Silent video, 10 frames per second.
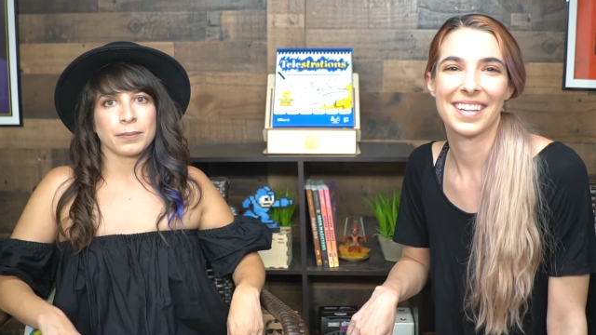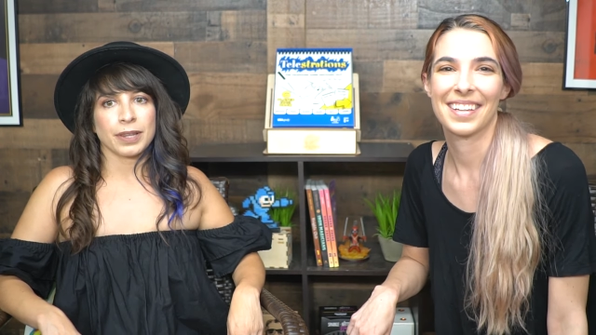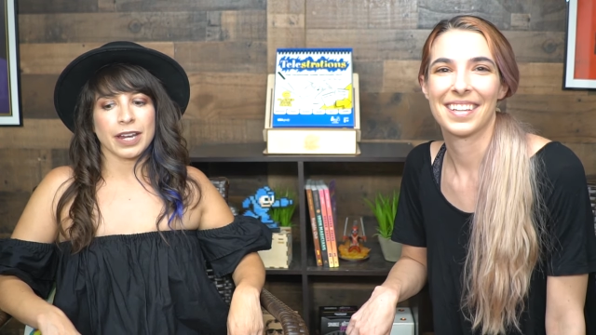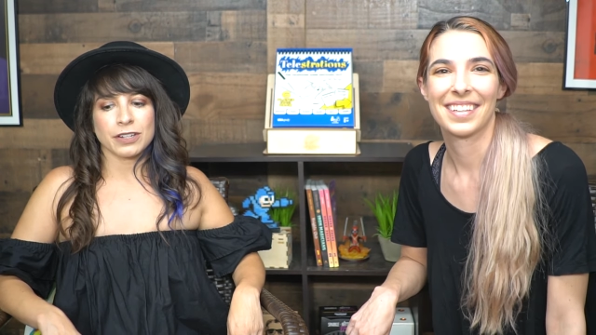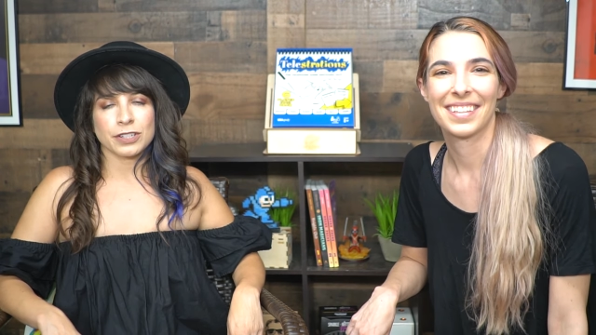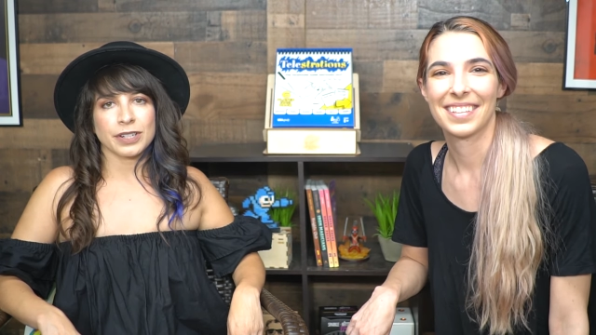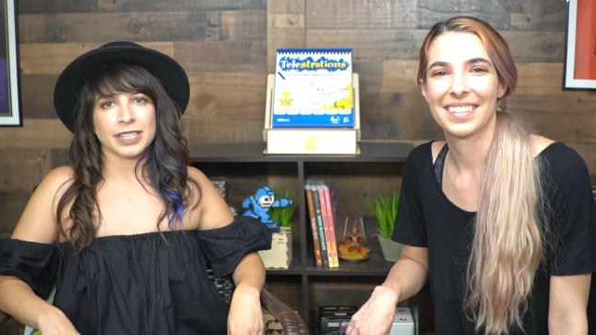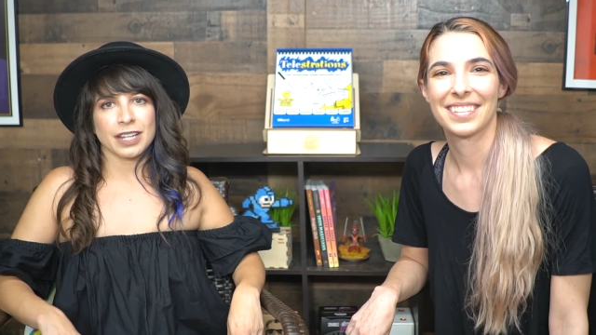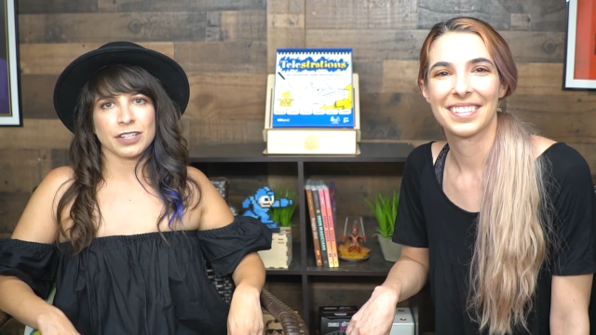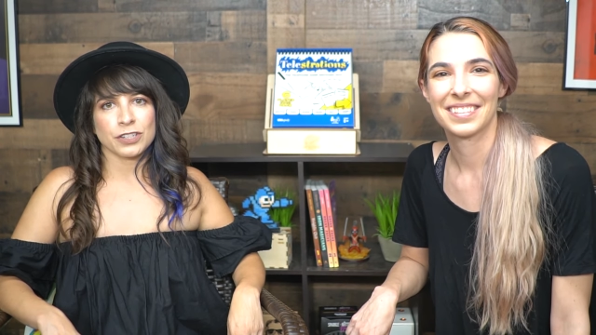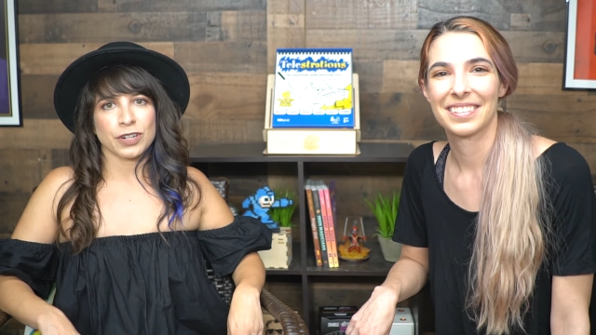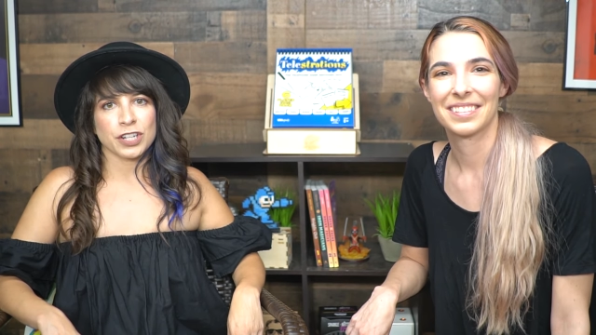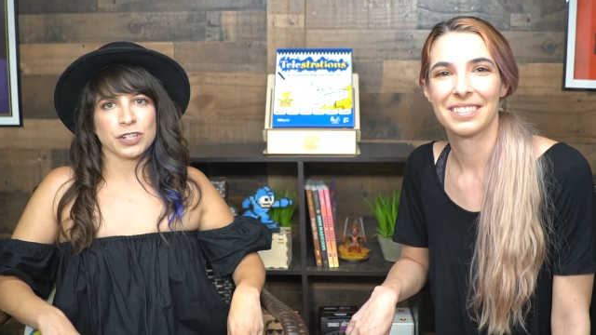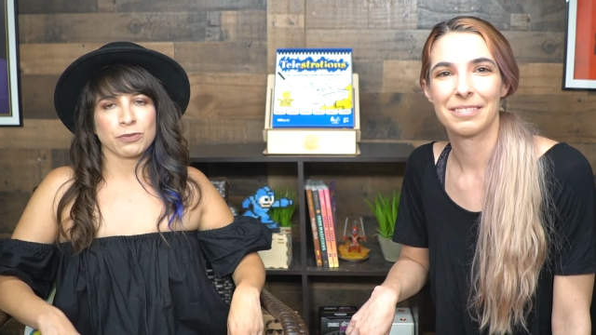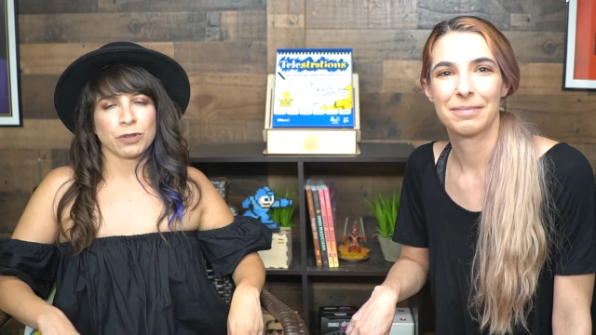Speaker 1: Players during
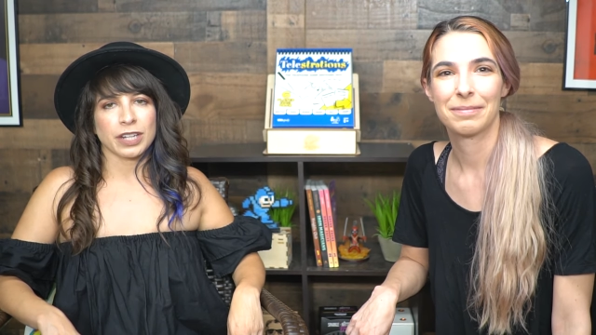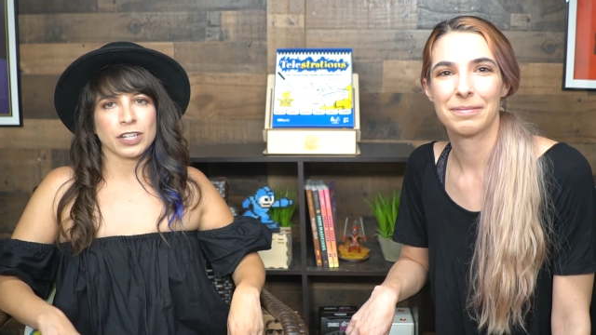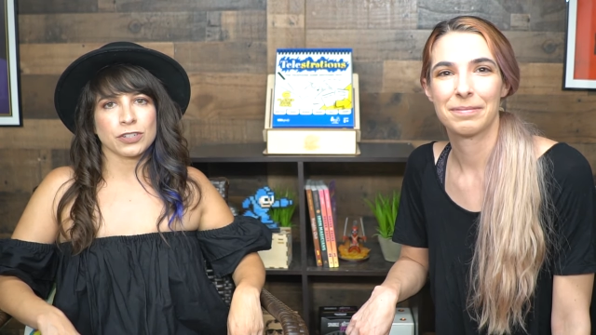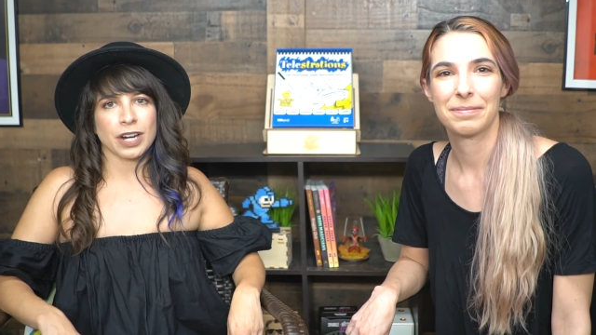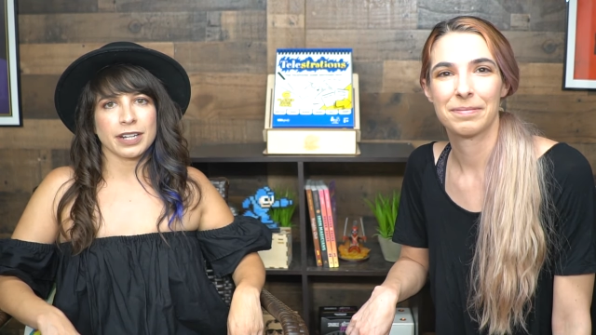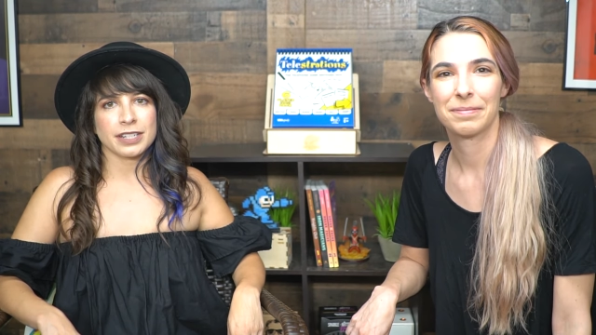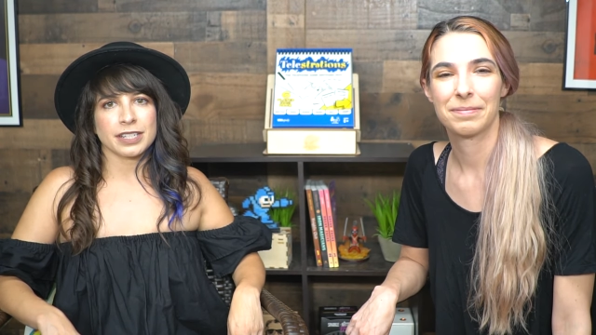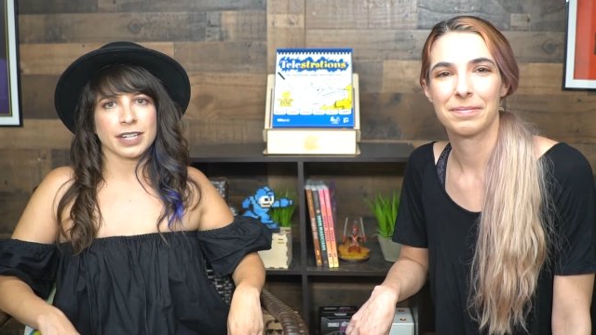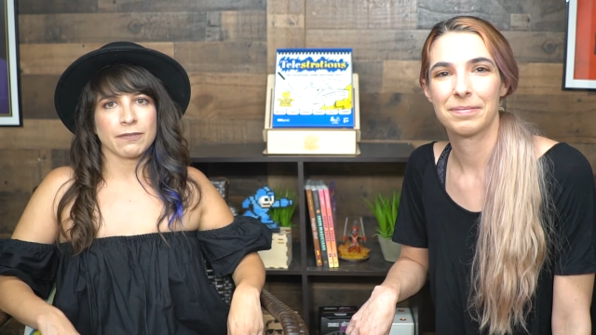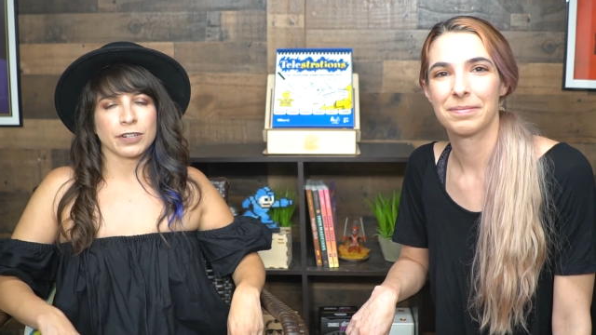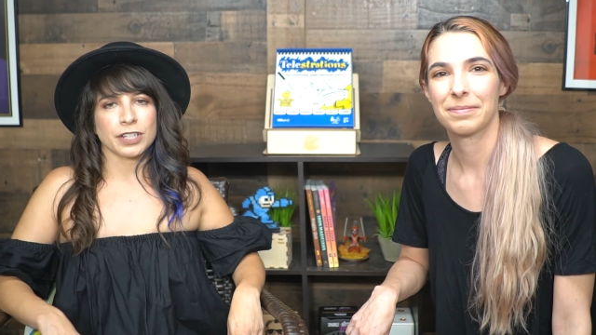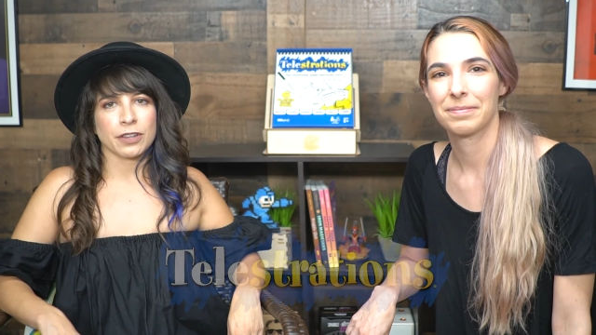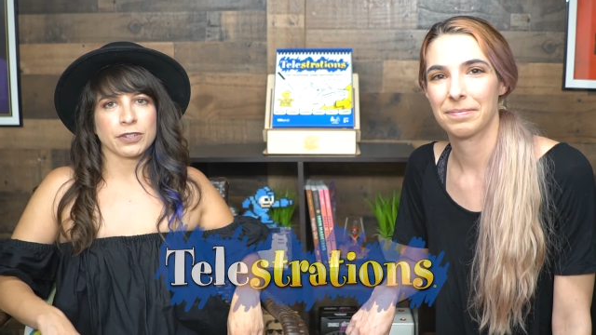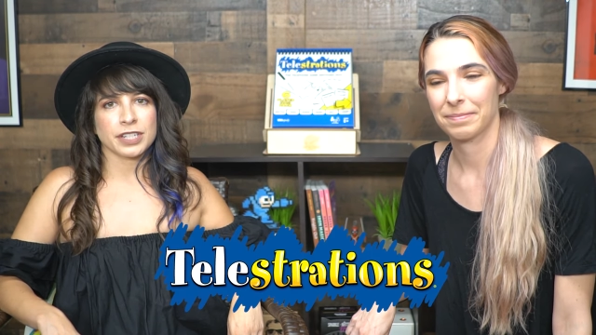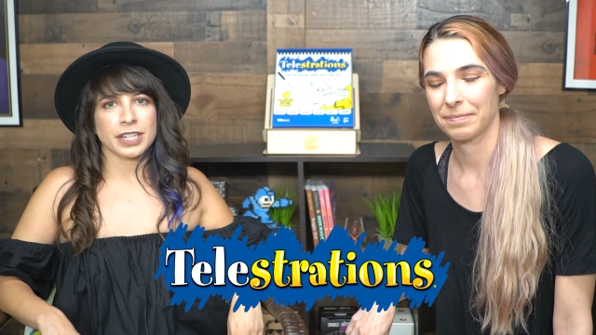Telestration will each try to discover each
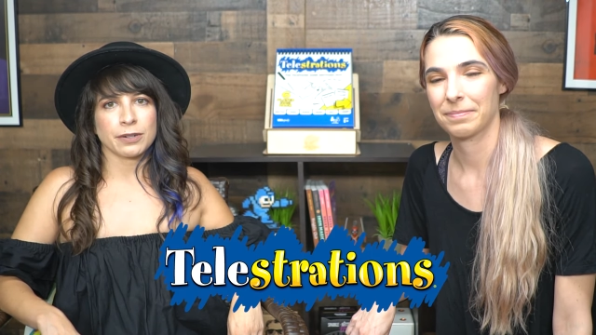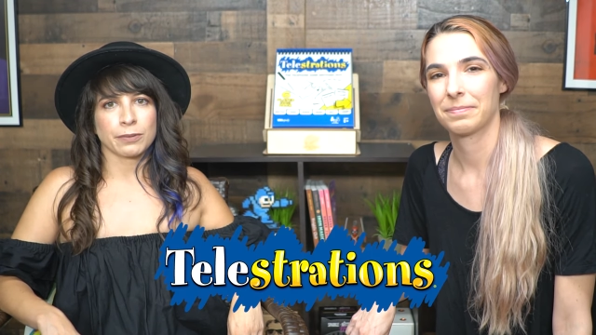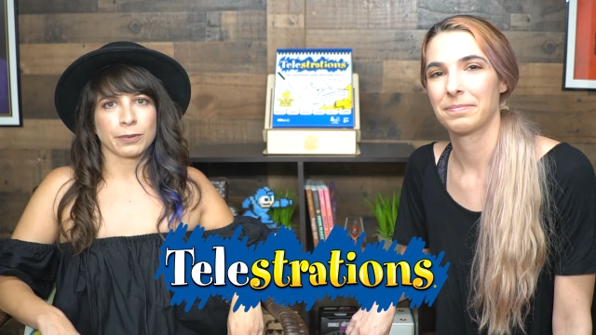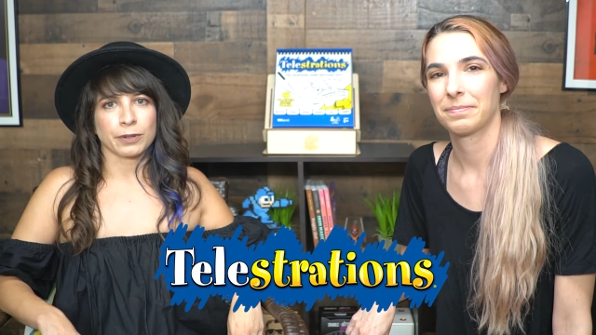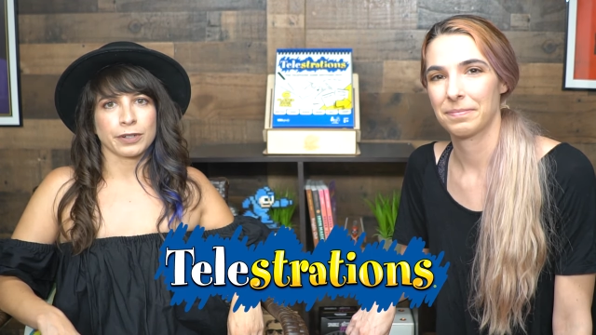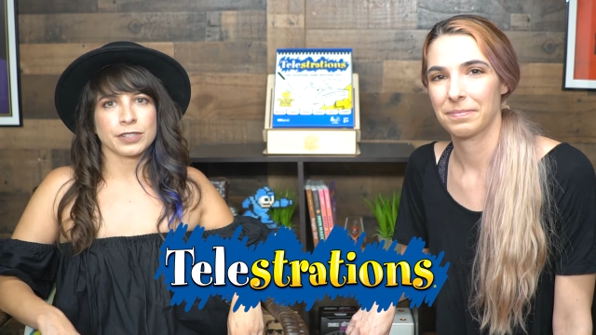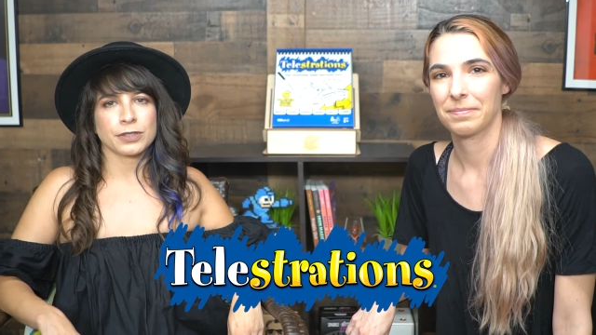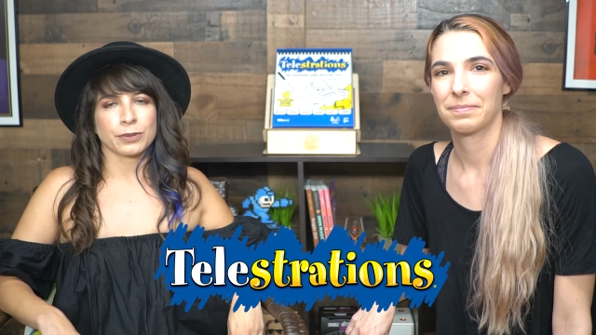other's keywords